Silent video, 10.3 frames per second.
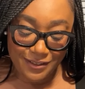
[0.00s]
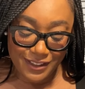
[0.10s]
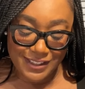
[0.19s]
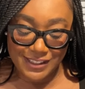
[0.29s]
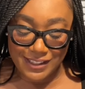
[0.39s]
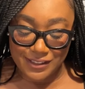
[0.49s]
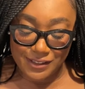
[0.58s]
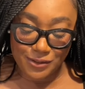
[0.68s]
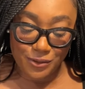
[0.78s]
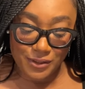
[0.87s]
Look, the Six of
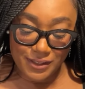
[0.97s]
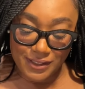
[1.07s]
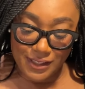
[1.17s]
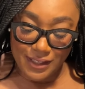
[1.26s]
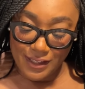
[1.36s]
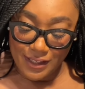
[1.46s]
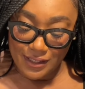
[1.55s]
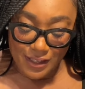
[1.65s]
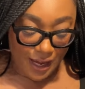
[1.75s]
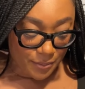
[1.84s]
Swords
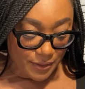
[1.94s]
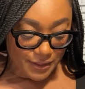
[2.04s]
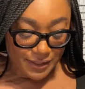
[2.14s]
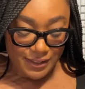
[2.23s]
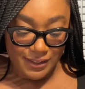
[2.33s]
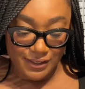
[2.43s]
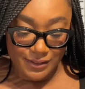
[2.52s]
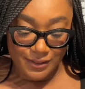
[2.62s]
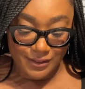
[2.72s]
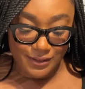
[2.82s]
to the High Priestess
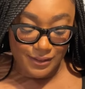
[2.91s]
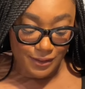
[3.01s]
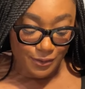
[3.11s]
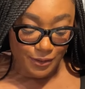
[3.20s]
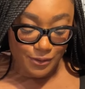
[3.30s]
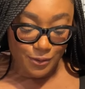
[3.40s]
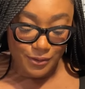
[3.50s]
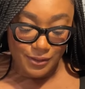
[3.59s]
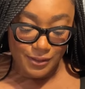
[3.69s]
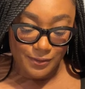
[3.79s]
to the Three of
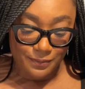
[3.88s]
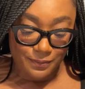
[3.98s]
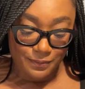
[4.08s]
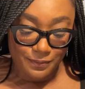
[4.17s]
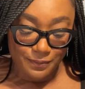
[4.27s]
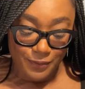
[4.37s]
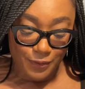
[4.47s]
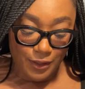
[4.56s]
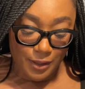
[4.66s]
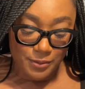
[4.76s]
Swords.
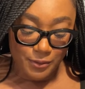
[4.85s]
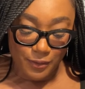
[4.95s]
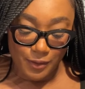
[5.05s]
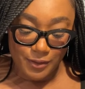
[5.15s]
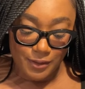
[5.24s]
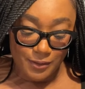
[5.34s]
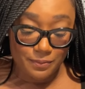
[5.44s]
Three Cups reversed.